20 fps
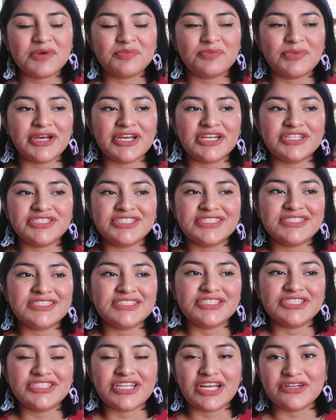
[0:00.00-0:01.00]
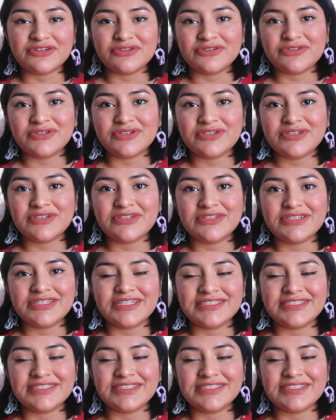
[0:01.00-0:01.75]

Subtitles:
But just in general,